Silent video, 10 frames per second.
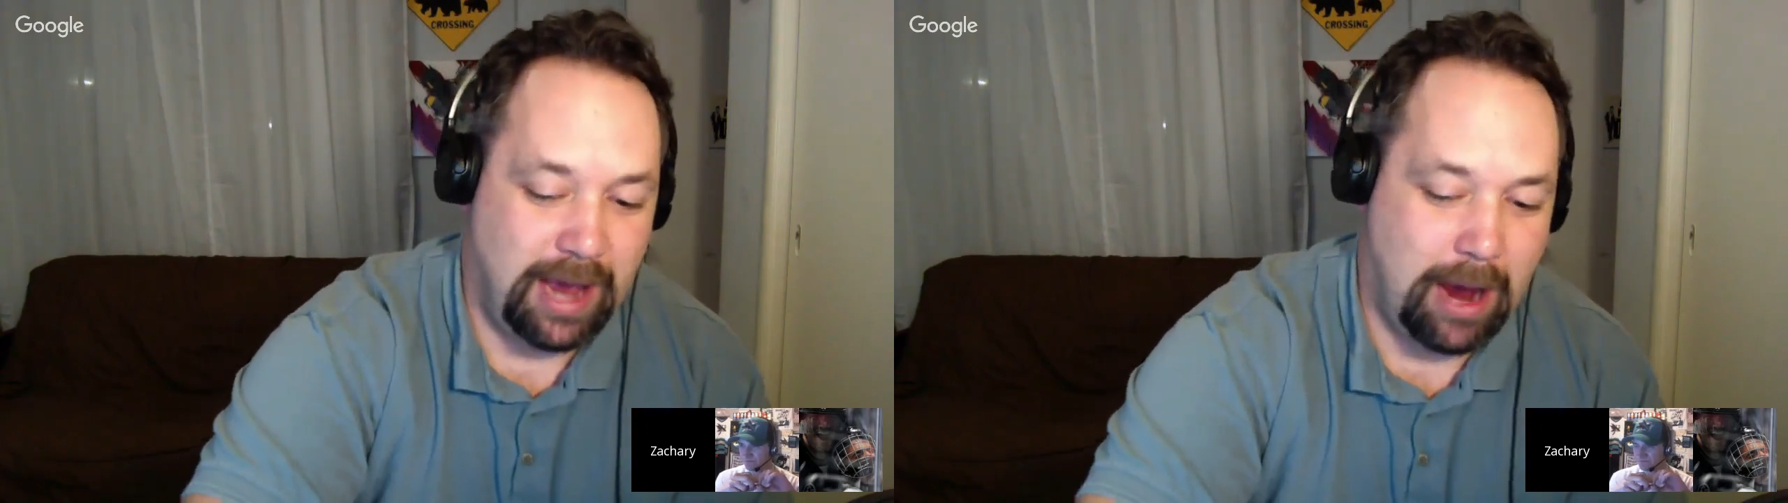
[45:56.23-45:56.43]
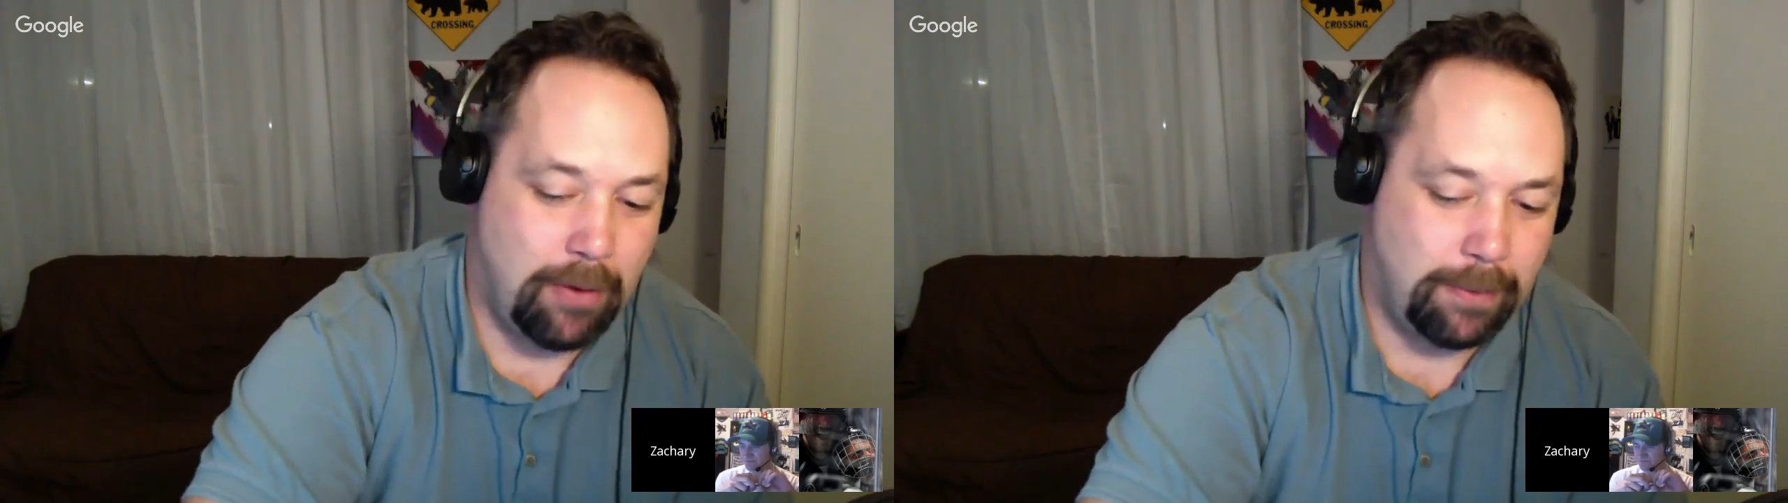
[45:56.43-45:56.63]

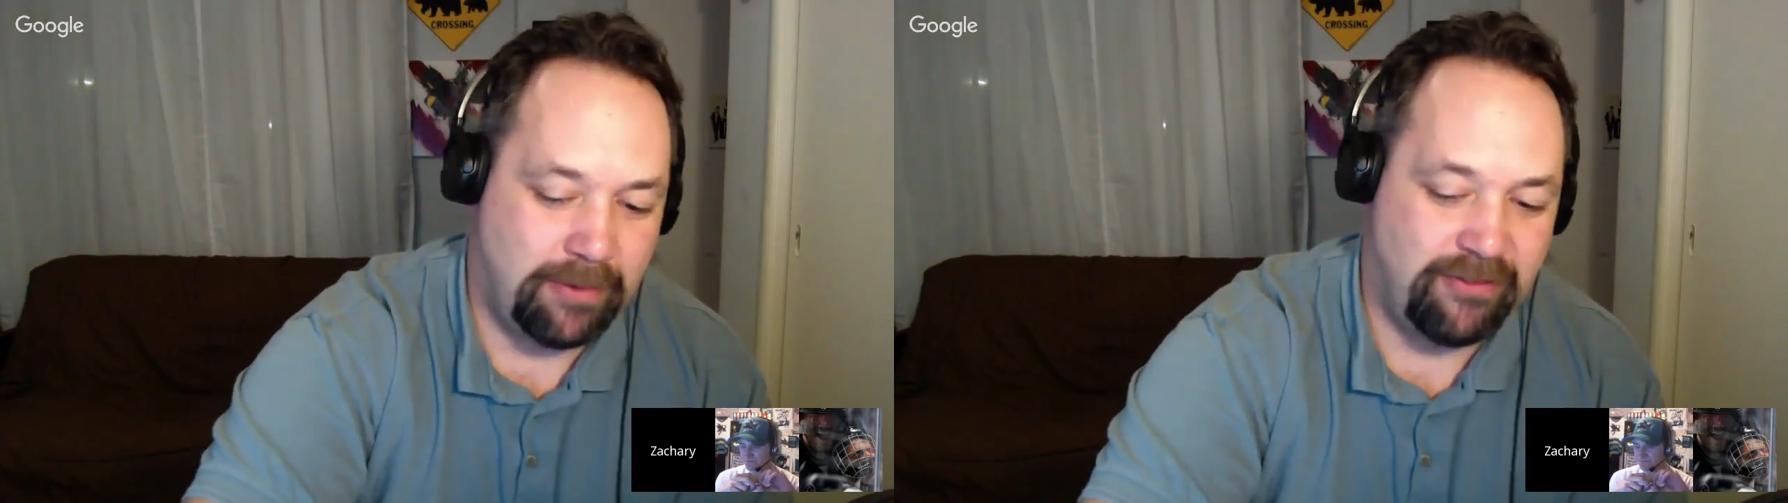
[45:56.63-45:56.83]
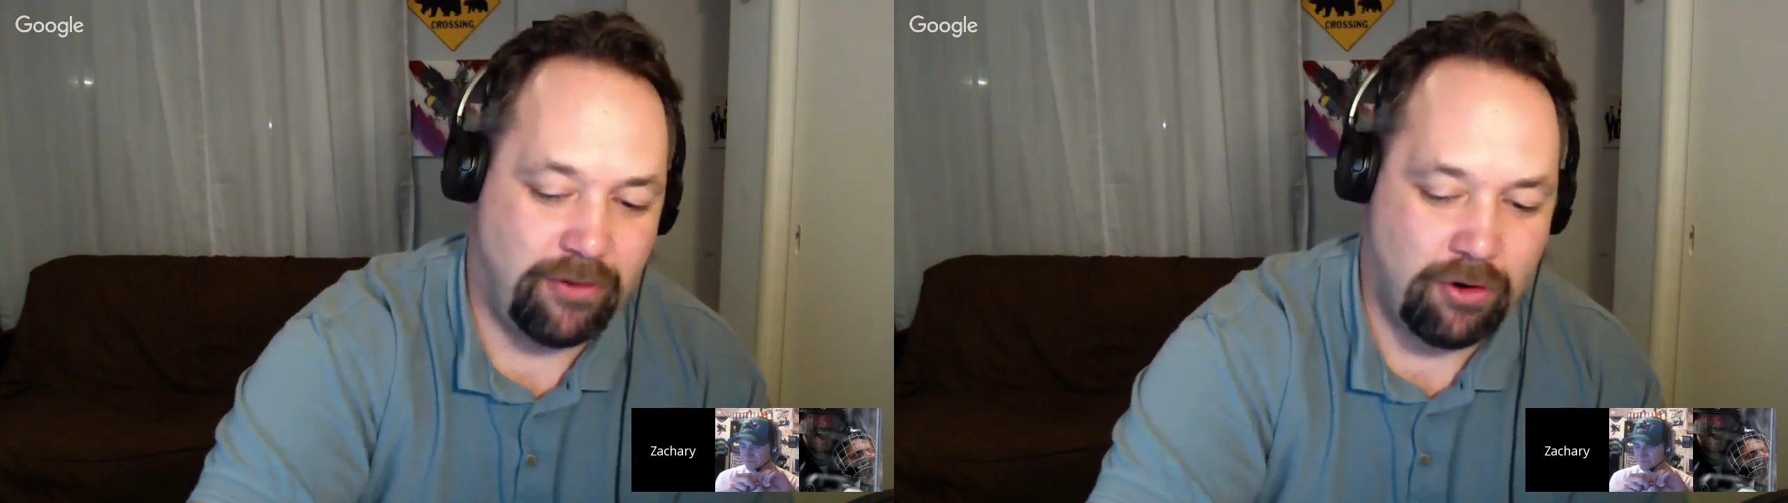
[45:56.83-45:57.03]

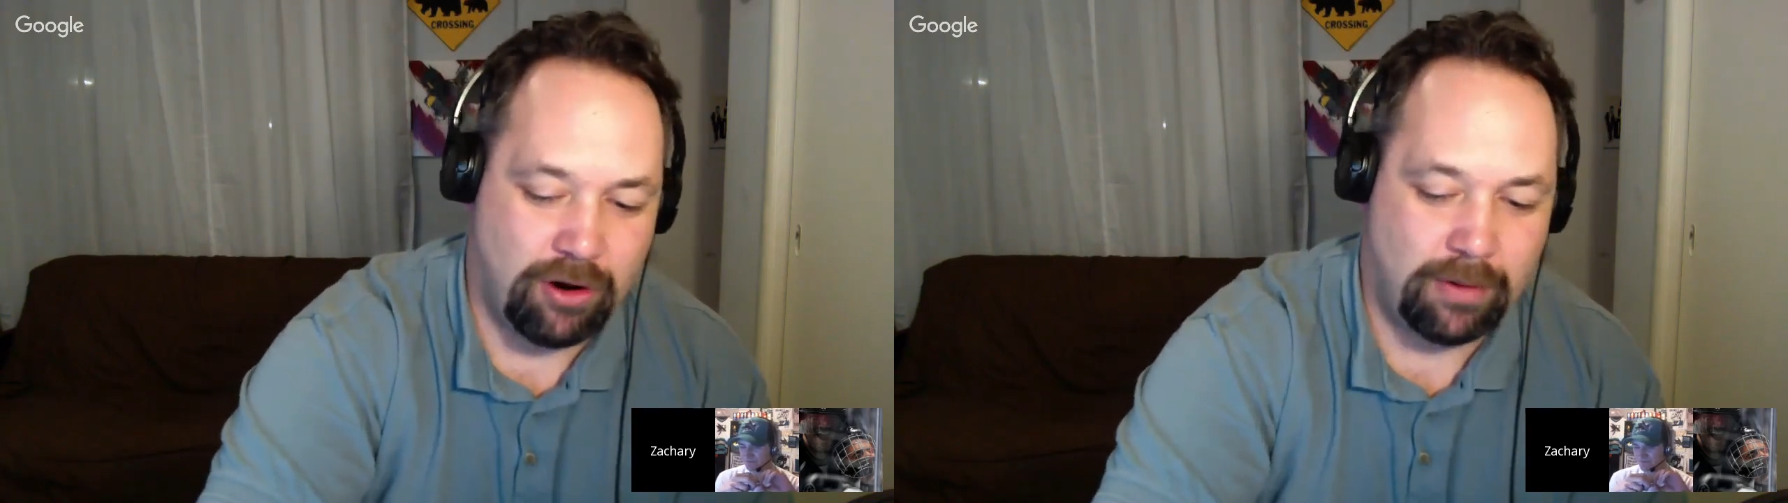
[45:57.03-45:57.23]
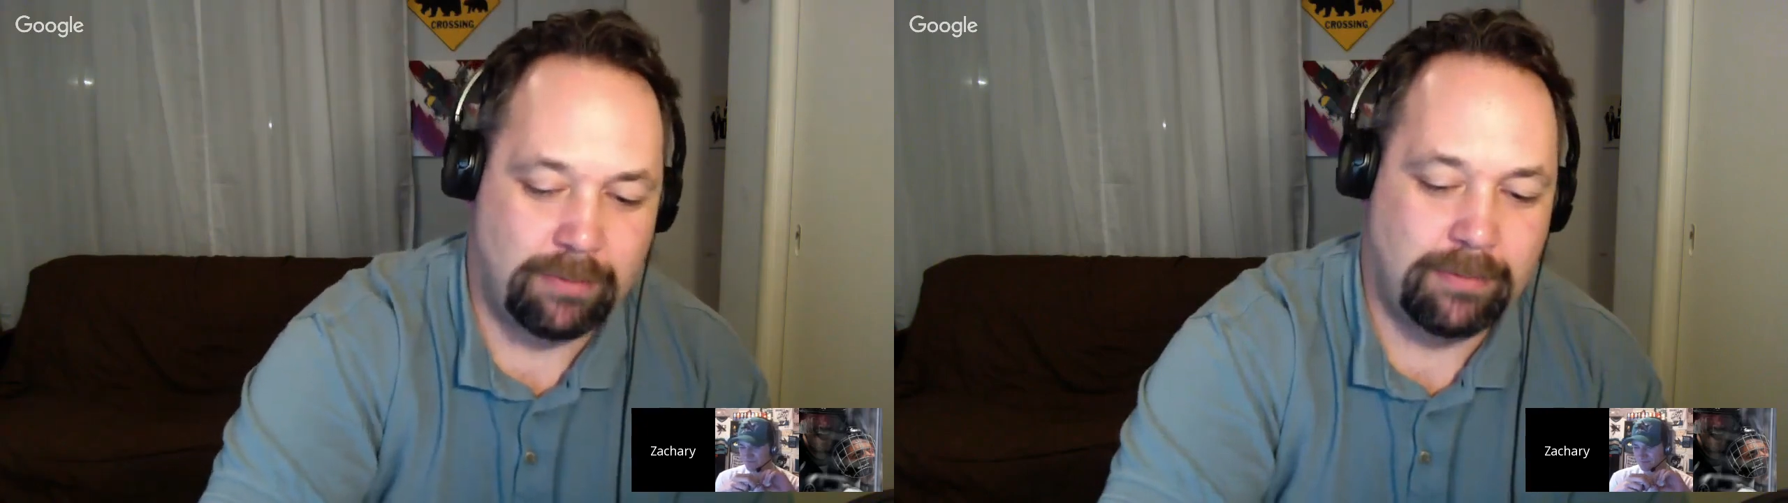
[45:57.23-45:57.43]

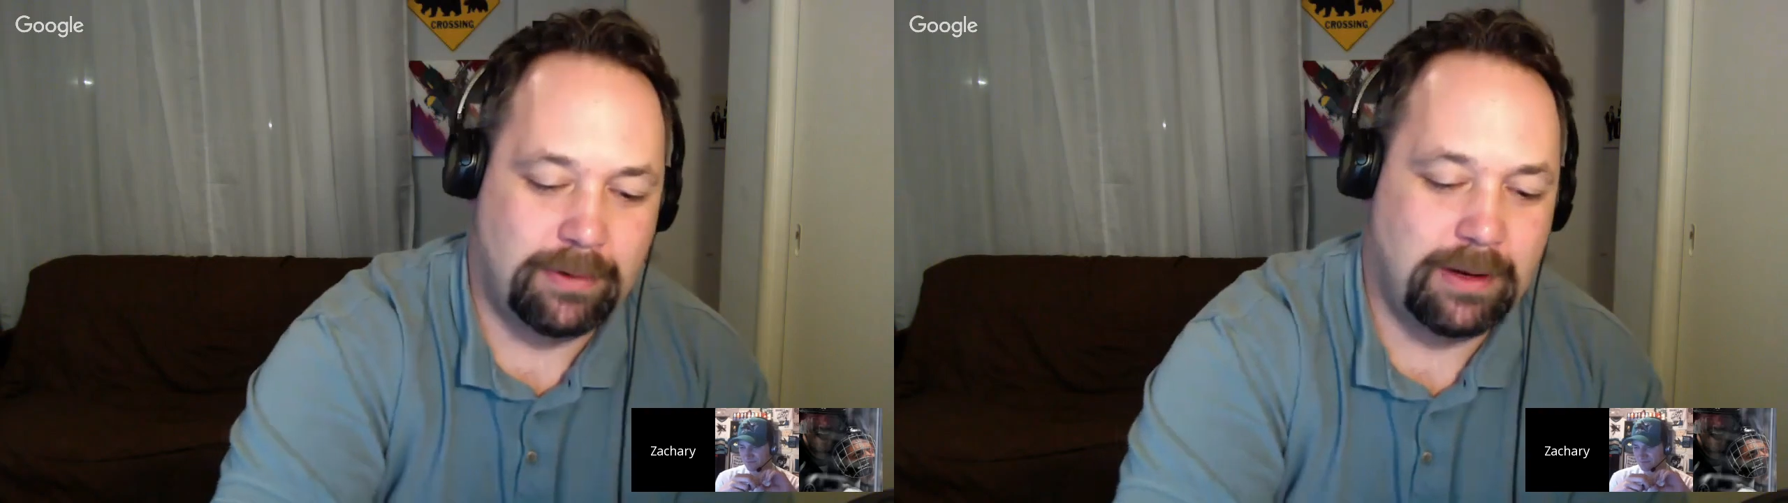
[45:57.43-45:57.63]
outperform